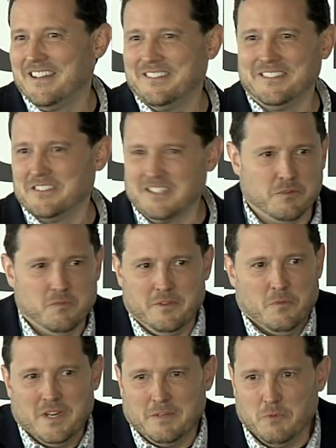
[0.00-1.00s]
There's like,
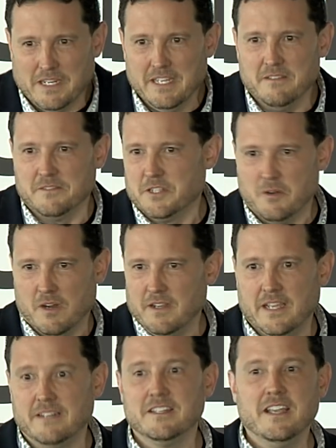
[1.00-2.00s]
what gives,
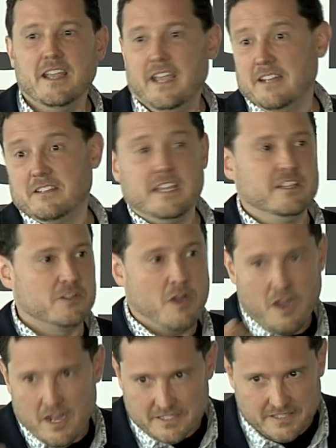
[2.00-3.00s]
and things
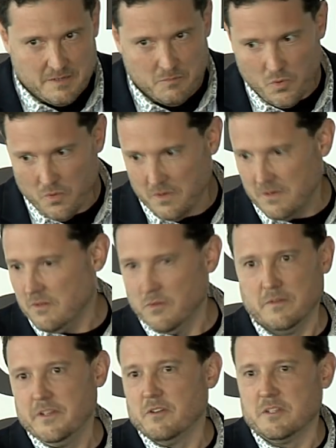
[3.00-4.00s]
cost them more,
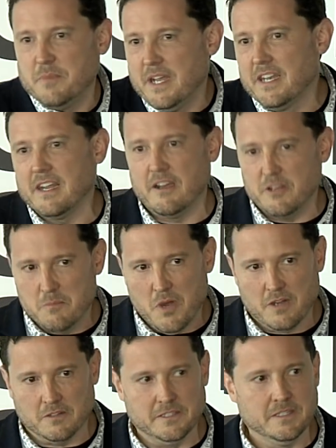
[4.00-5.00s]
or depending on how you
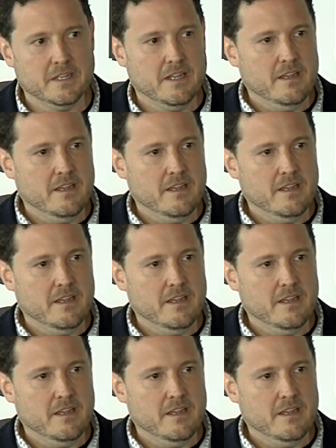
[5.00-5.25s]
model it.